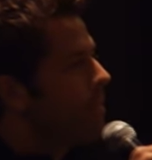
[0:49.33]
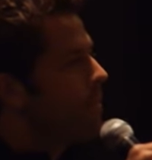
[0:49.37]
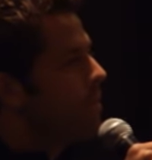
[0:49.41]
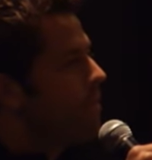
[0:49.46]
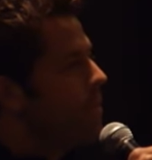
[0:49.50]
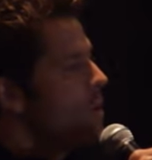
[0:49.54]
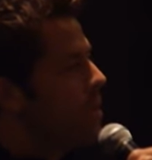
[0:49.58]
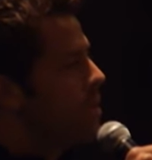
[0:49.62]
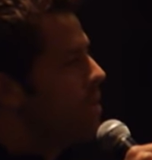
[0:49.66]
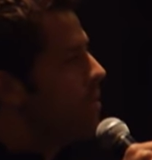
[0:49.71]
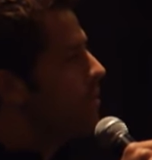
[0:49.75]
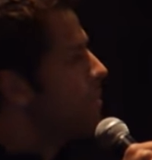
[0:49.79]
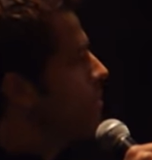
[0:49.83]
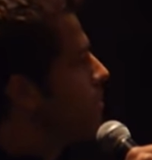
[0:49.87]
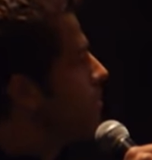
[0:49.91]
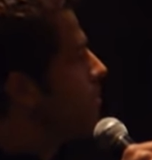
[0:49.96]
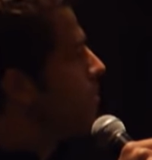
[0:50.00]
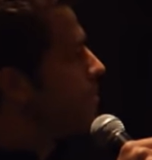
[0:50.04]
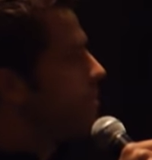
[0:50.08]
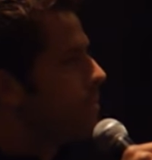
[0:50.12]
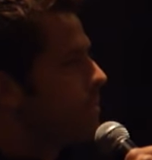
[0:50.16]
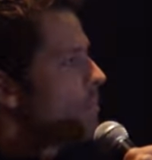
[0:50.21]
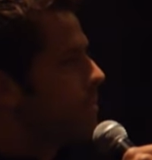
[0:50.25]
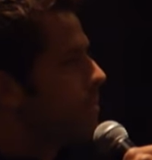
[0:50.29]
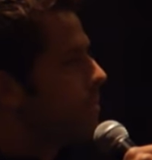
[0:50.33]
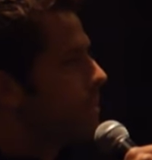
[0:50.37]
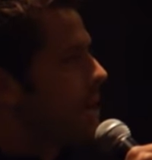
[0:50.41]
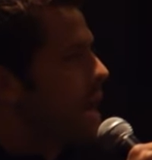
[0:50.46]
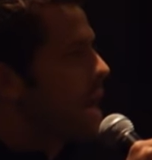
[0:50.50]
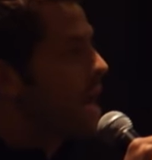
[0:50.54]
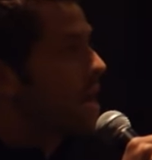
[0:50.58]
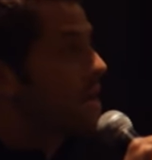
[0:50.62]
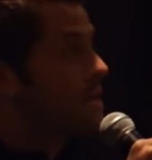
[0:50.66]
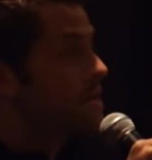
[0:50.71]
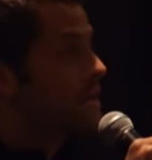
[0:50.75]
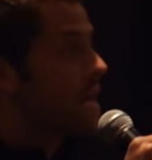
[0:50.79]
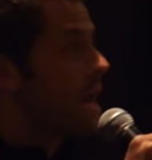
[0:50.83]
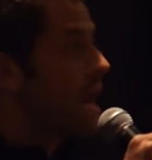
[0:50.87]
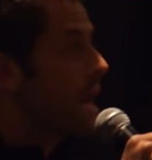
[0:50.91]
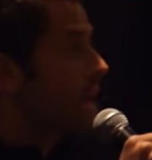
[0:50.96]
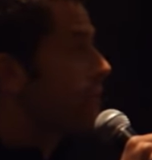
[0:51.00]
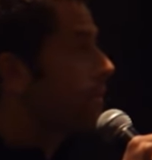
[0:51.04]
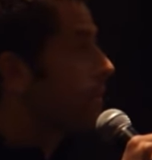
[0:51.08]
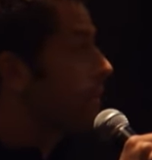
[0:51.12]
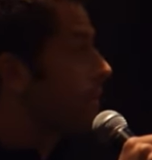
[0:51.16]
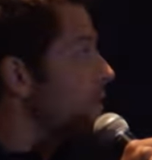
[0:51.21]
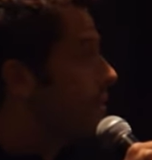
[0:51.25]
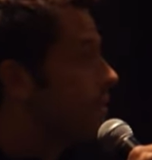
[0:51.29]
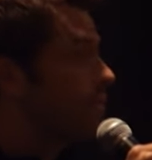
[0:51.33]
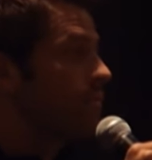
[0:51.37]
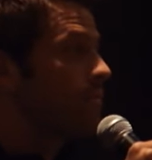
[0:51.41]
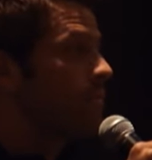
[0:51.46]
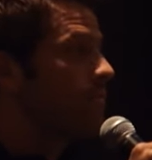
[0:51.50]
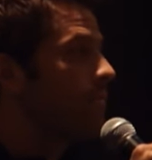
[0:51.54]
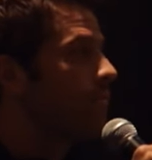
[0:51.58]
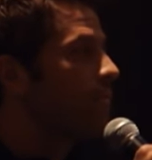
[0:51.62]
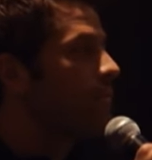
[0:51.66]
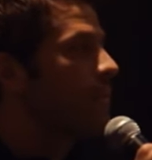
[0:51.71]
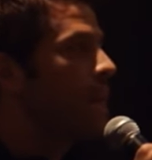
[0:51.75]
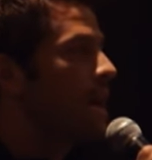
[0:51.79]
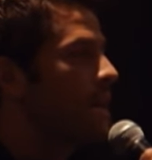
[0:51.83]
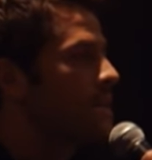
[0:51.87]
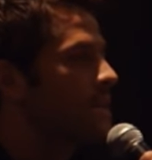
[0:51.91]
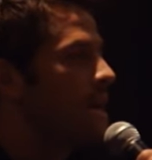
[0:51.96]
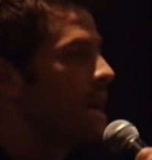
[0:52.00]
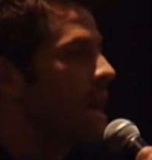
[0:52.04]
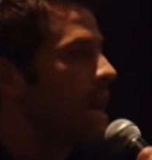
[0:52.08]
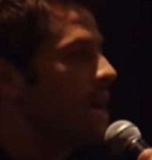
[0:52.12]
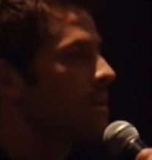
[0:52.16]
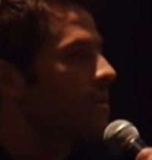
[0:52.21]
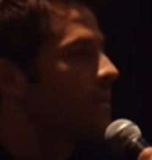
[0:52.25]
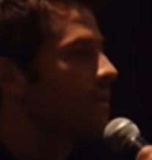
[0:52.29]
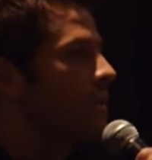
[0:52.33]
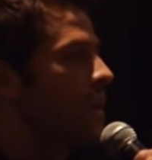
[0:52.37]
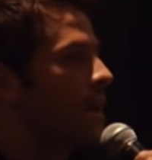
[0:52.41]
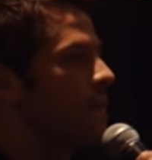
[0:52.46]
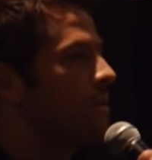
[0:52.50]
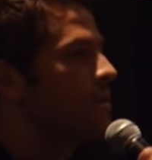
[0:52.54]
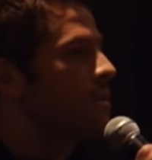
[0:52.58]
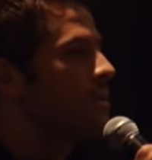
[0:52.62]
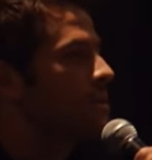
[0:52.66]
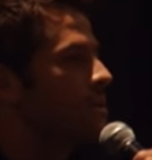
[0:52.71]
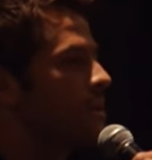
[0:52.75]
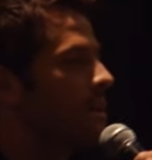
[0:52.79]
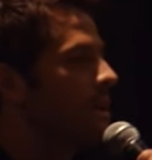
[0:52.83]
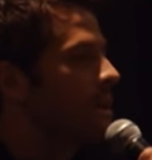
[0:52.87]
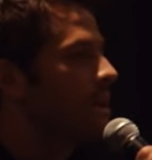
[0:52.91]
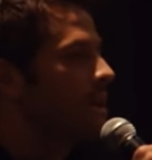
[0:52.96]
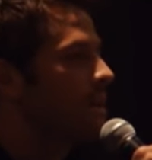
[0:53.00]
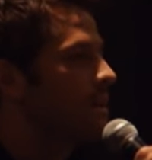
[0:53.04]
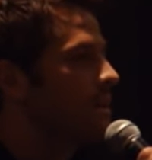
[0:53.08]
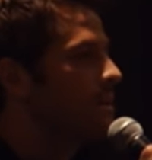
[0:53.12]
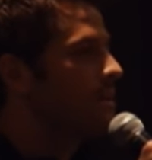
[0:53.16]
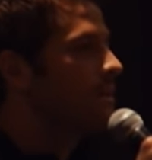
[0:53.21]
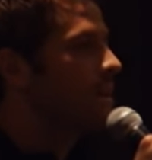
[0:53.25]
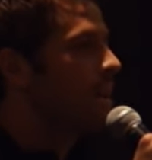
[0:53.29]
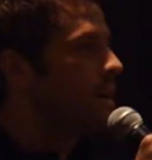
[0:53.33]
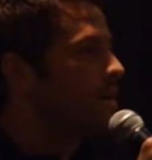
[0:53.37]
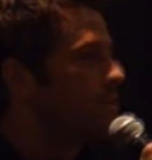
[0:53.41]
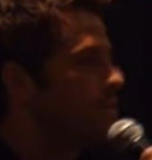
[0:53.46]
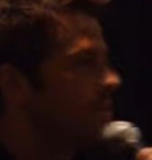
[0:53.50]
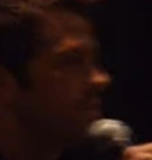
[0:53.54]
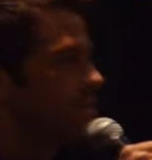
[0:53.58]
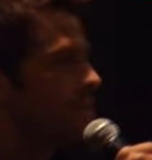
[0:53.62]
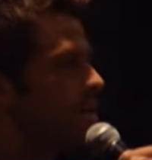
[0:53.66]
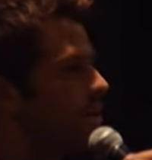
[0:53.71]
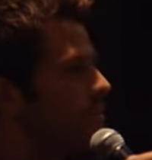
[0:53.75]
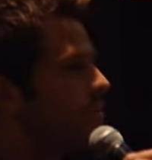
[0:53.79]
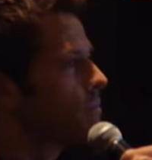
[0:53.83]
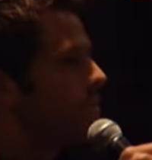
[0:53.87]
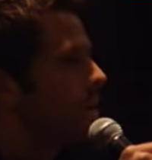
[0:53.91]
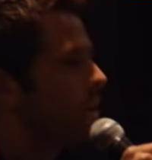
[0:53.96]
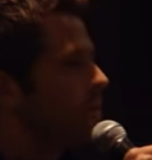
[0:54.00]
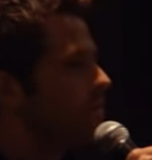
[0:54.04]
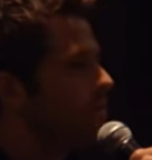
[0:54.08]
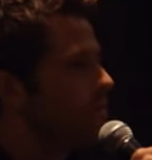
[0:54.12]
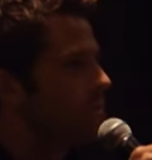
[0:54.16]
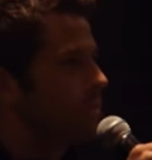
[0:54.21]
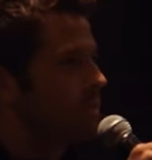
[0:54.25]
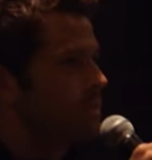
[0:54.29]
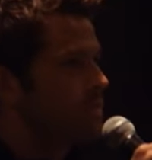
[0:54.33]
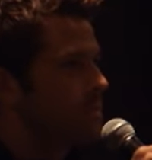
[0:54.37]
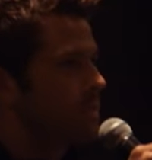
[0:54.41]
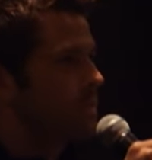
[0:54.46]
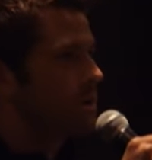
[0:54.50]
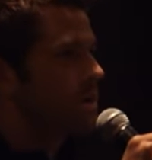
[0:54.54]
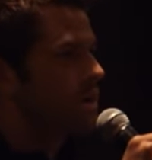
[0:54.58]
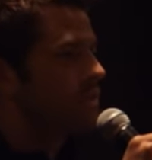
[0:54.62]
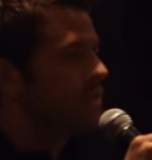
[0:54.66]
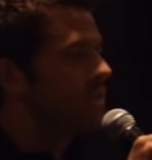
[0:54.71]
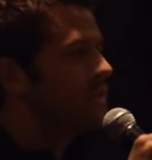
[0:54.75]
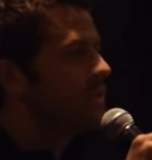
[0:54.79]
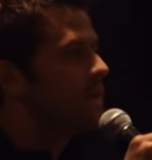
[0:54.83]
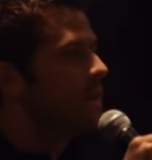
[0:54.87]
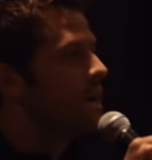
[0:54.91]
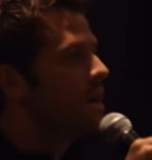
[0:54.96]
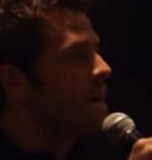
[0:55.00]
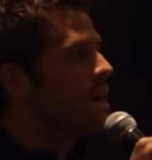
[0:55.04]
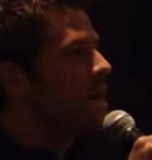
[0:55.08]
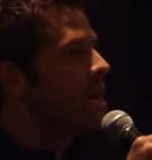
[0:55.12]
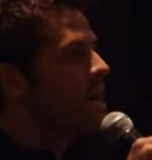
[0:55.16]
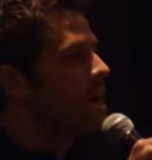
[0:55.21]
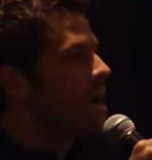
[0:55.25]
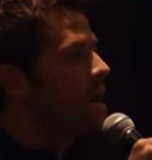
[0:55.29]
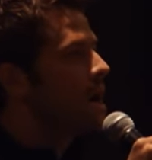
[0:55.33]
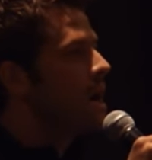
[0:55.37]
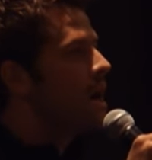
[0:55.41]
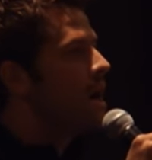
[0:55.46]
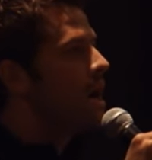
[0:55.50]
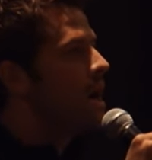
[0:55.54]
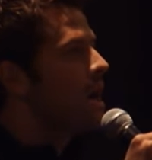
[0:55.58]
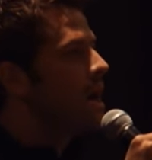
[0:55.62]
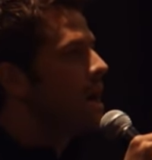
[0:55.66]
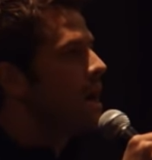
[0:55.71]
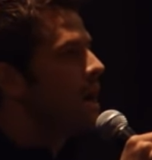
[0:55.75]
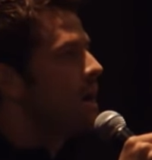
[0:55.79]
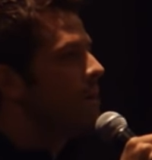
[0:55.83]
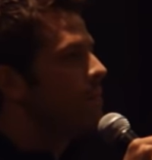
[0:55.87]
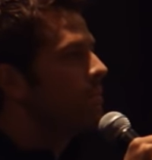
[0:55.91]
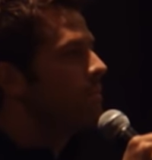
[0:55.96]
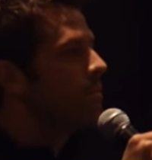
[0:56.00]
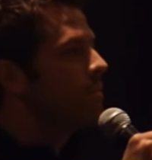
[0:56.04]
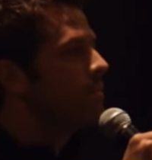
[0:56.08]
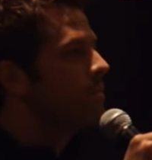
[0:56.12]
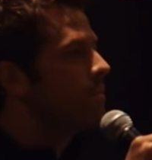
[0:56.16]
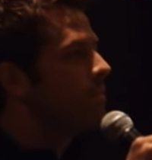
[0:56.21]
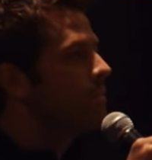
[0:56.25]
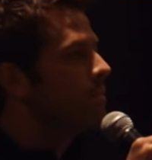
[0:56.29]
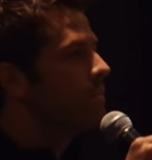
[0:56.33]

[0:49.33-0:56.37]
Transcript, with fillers: nope, not as an actor. As an actor, that was a dangerous and painful experience. Um,